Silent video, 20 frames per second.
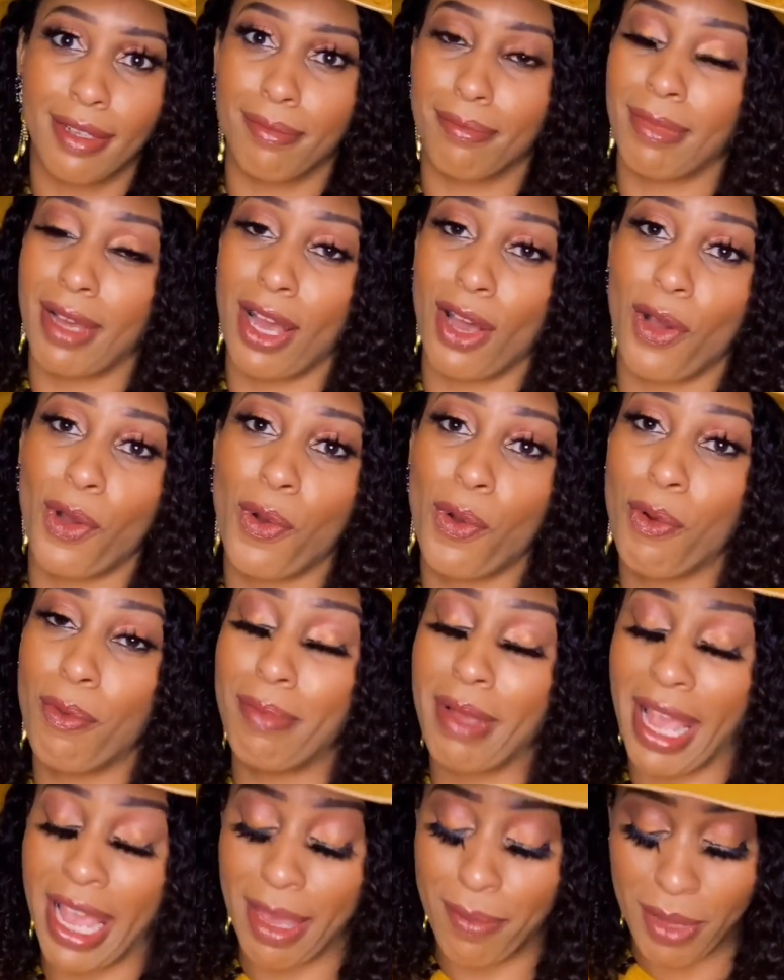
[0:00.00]
my old
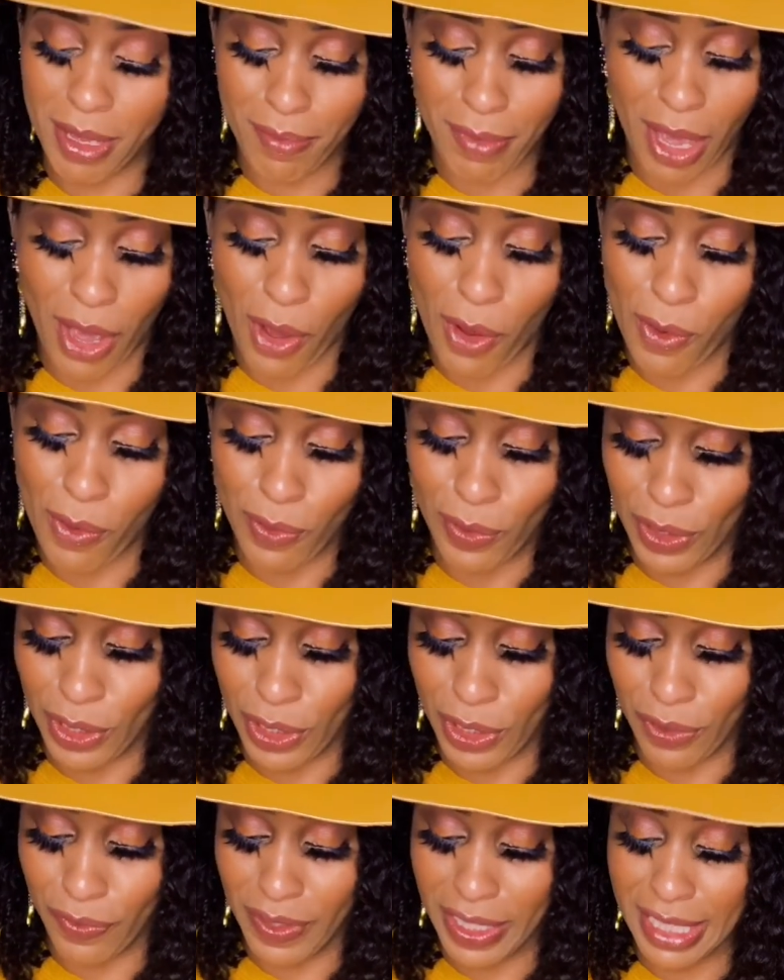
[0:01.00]
baby, my old
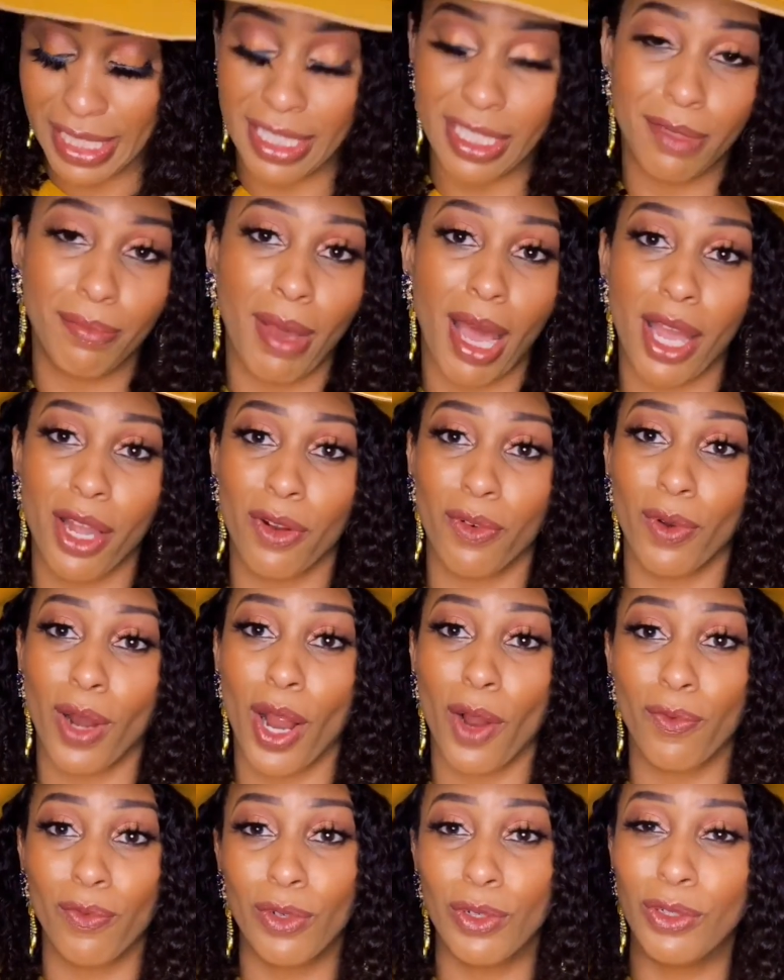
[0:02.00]
love. This is Baccarat
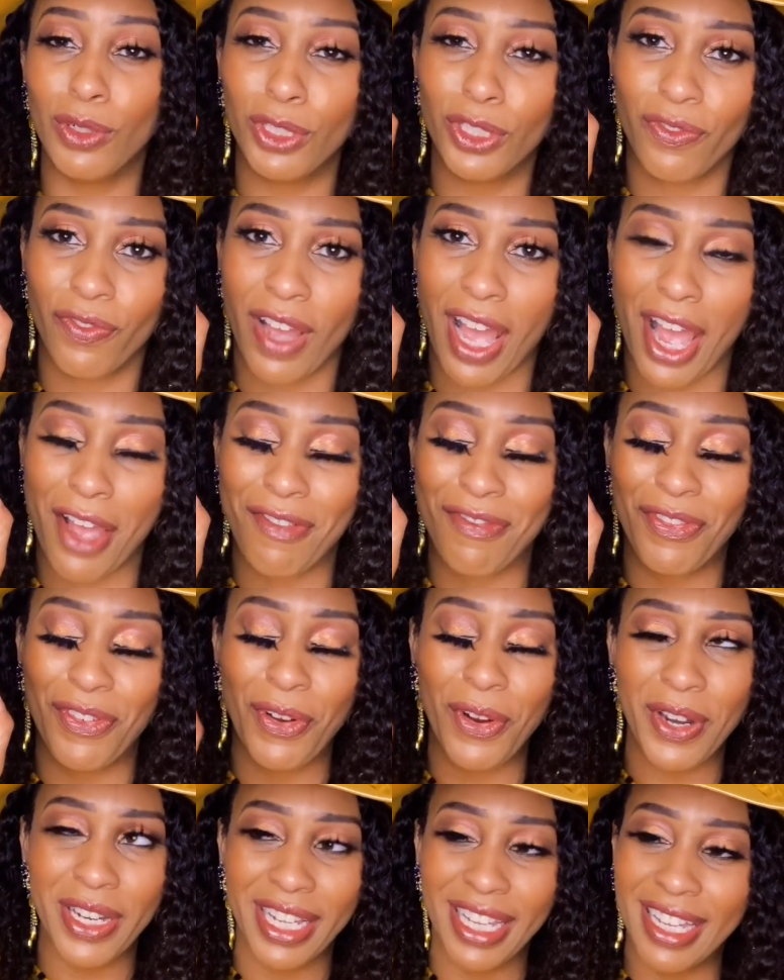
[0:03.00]
Rouge
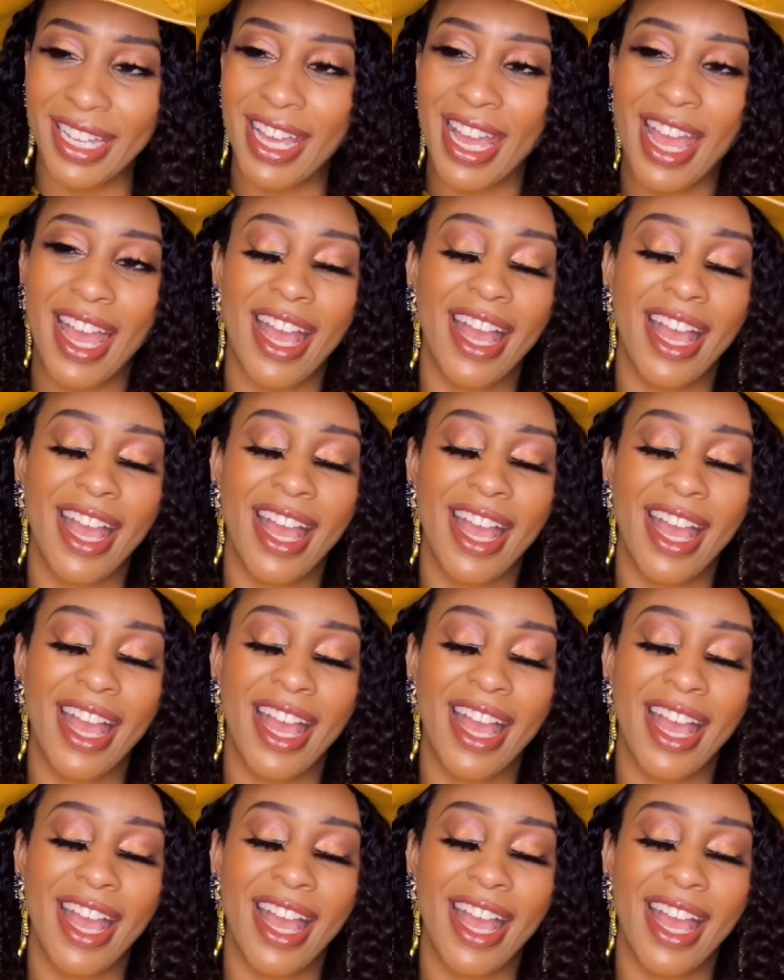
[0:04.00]
540.